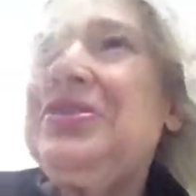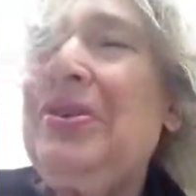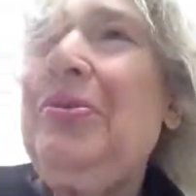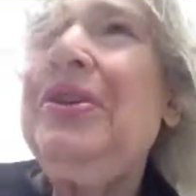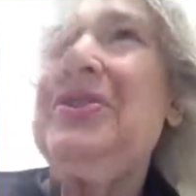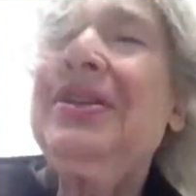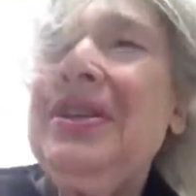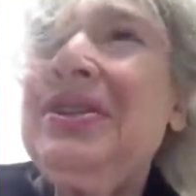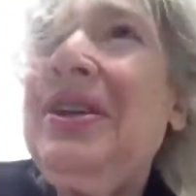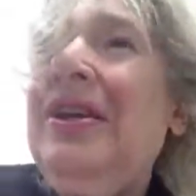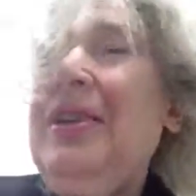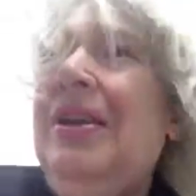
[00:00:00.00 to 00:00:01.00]
just a
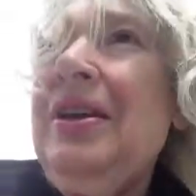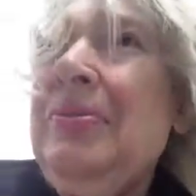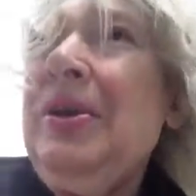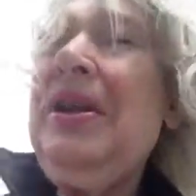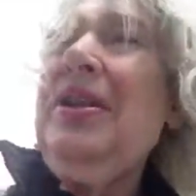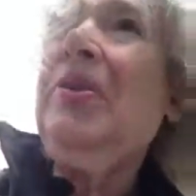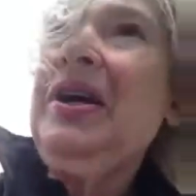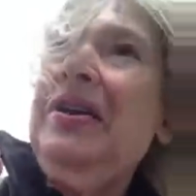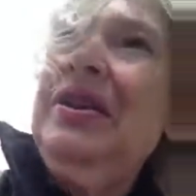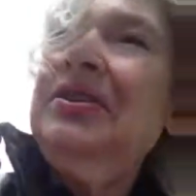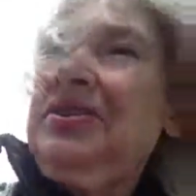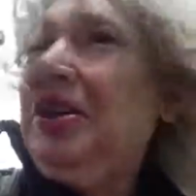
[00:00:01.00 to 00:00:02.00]
coincidence. But
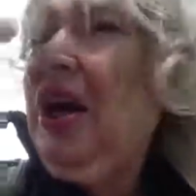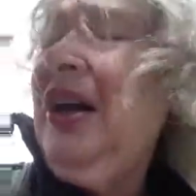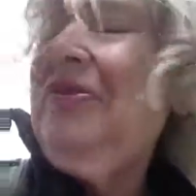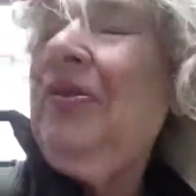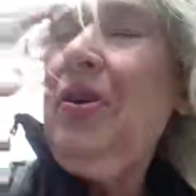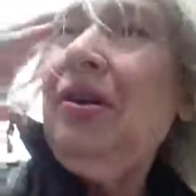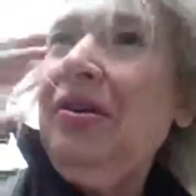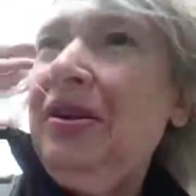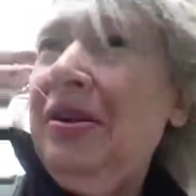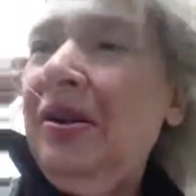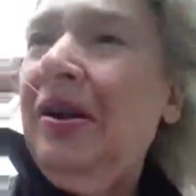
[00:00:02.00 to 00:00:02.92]
anyway, in Skyfall,